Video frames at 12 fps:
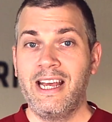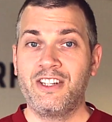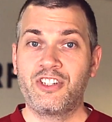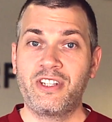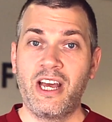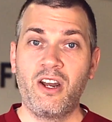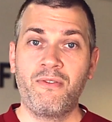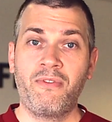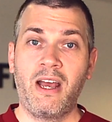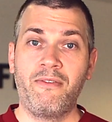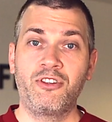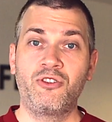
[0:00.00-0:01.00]
instead
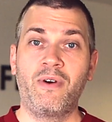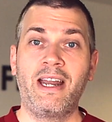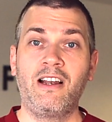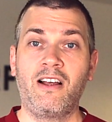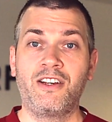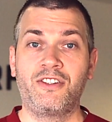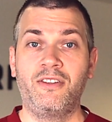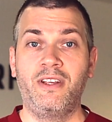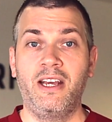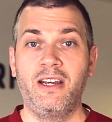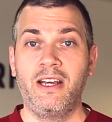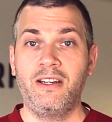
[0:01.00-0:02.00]
of having to analyze the
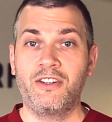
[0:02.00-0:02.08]
data